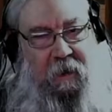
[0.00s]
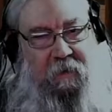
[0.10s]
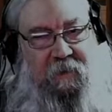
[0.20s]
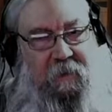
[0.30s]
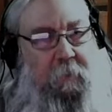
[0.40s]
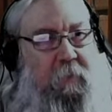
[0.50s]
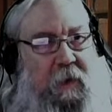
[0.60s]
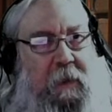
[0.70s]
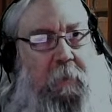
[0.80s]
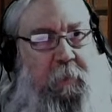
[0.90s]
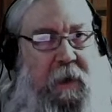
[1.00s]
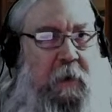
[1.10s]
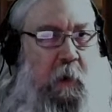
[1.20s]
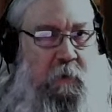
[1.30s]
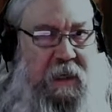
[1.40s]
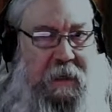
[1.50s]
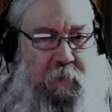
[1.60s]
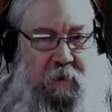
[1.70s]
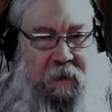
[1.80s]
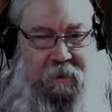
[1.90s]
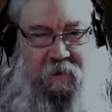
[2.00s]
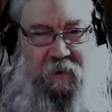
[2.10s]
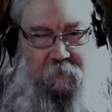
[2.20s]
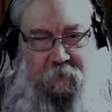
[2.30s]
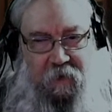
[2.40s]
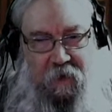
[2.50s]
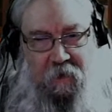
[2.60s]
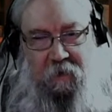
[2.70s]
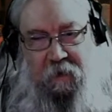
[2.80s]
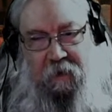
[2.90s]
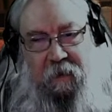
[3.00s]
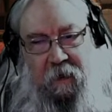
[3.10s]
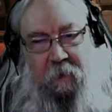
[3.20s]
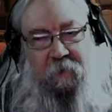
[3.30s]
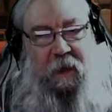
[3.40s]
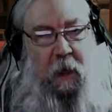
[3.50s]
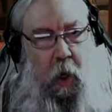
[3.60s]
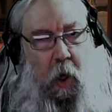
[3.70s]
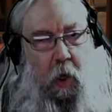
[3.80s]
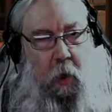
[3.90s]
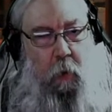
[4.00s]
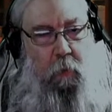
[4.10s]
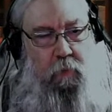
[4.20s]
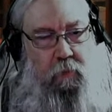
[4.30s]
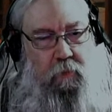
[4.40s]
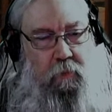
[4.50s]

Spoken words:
and some little bingo table like stuff in there. I'm like, oh,